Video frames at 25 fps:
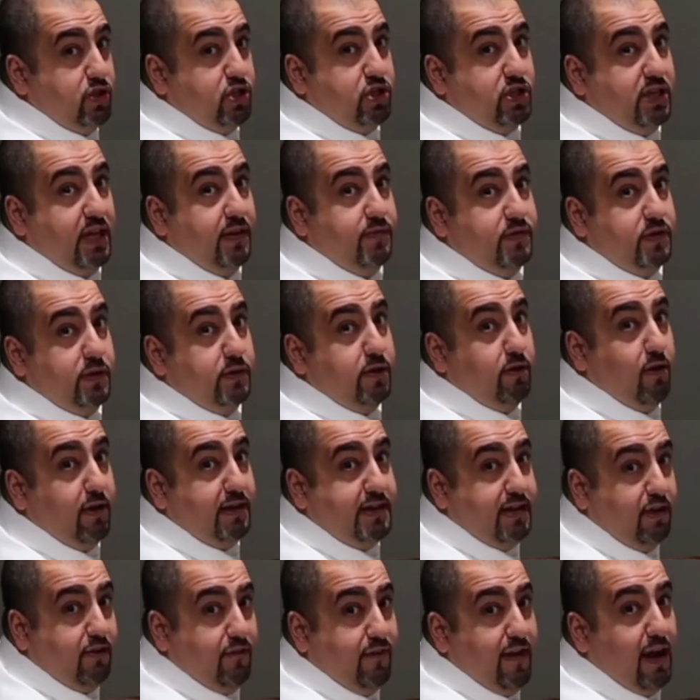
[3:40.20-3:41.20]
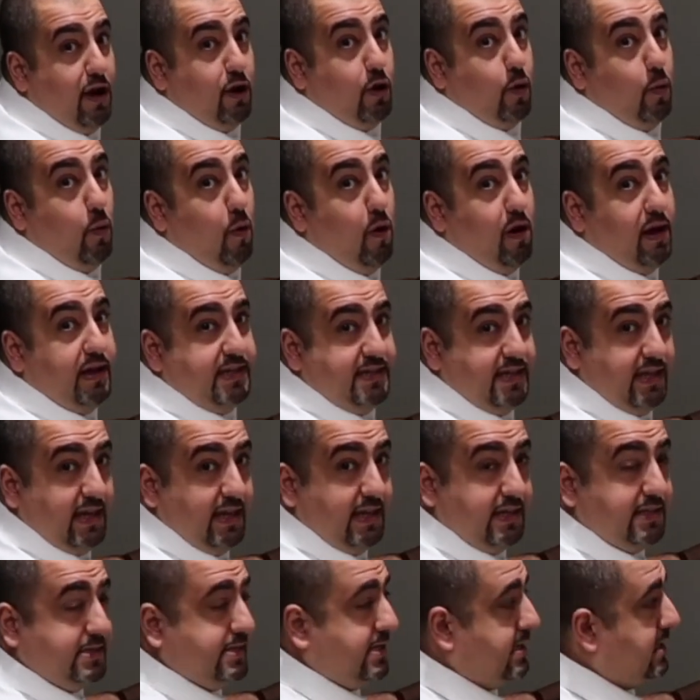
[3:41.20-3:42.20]
which gives you an idea of how quiet it
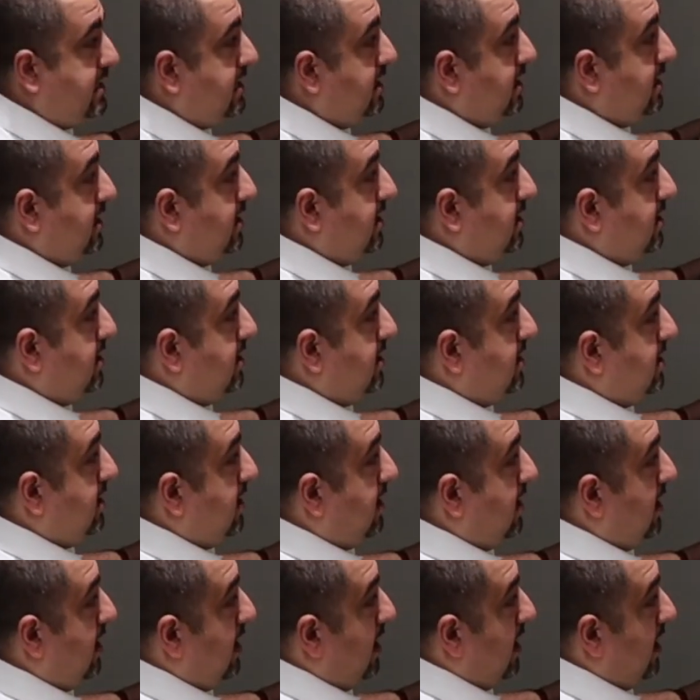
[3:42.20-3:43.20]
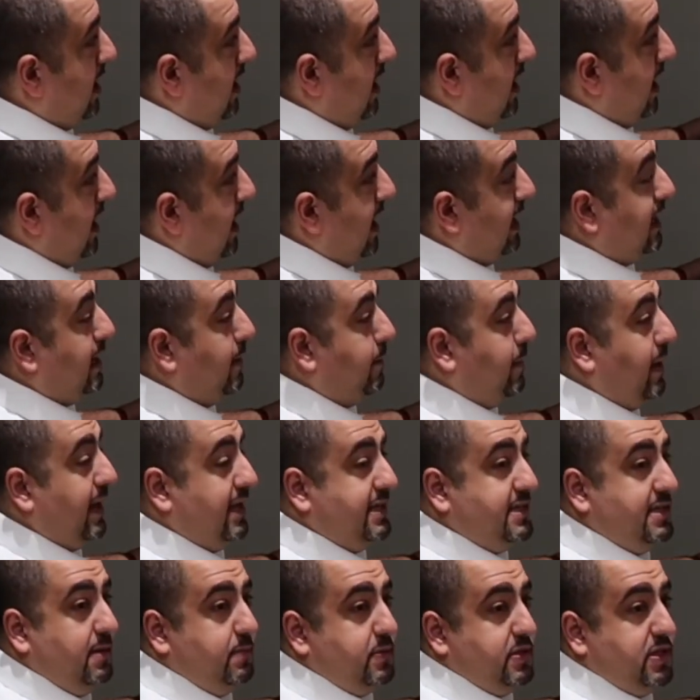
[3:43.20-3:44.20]
is. And it
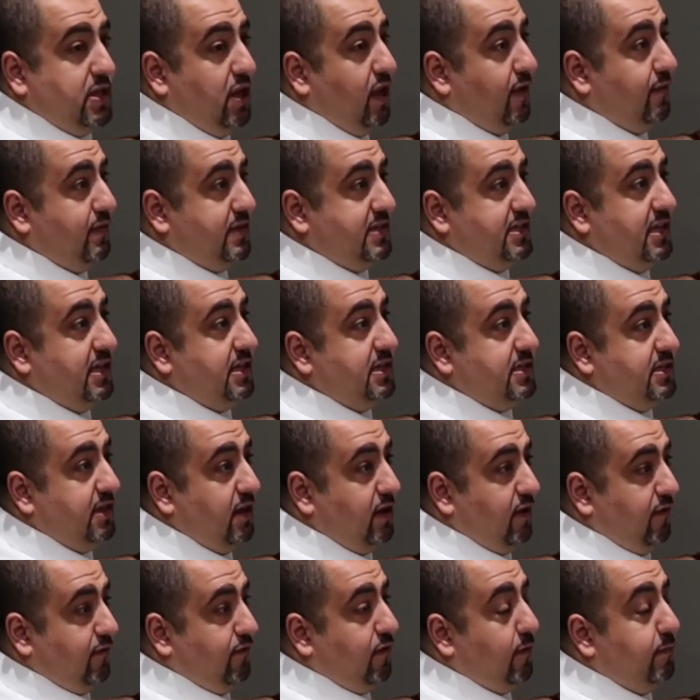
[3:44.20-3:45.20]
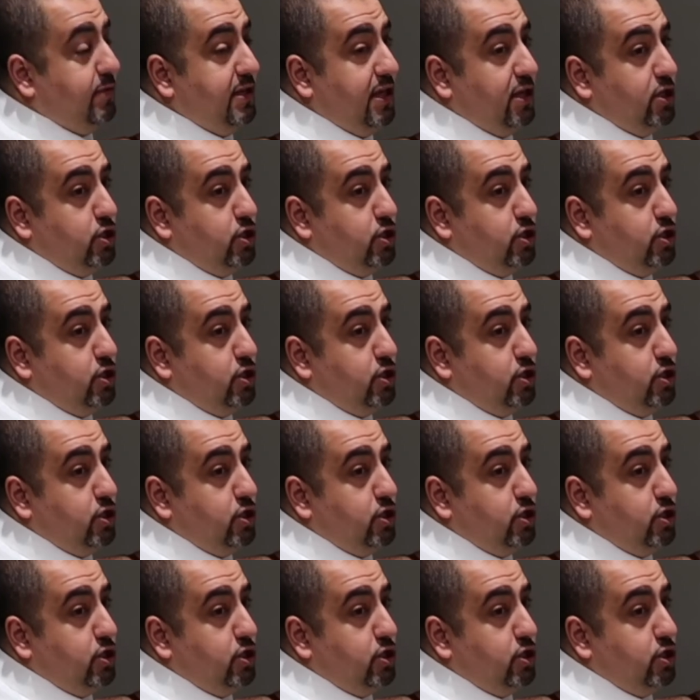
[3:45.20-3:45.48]
picks up services from the